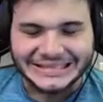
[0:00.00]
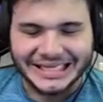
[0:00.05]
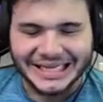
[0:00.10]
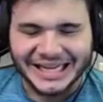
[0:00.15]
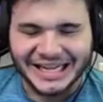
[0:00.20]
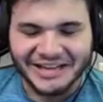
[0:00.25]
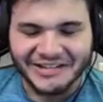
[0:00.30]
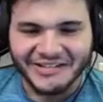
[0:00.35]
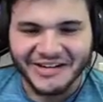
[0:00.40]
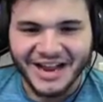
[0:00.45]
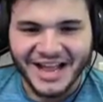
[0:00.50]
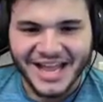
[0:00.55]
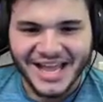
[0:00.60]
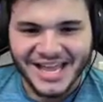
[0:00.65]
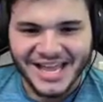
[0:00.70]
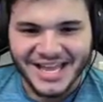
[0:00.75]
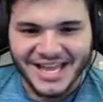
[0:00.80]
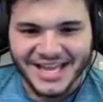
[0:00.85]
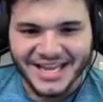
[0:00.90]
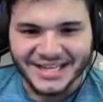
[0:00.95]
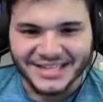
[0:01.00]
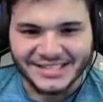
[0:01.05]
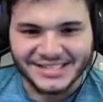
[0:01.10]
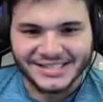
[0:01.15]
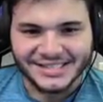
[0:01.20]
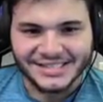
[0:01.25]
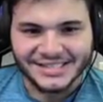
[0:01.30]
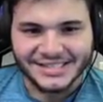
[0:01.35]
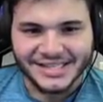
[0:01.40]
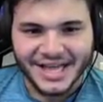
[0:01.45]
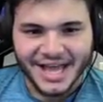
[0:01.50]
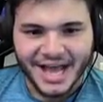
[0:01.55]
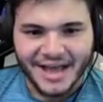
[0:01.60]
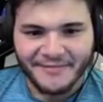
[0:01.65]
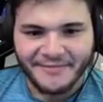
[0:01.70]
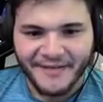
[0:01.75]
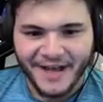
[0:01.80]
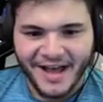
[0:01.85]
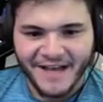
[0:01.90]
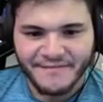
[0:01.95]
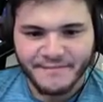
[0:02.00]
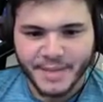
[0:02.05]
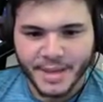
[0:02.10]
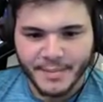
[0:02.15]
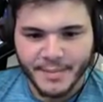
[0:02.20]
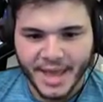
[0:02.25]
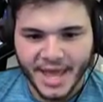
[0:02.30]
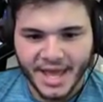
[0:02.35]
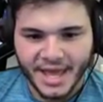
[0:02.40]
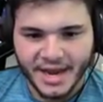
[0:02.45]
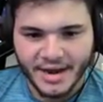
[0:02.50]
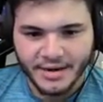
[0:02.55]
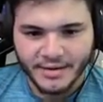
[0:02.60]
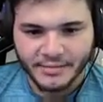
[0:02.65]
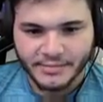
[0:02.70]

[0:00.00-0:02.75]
All right. High five, big man.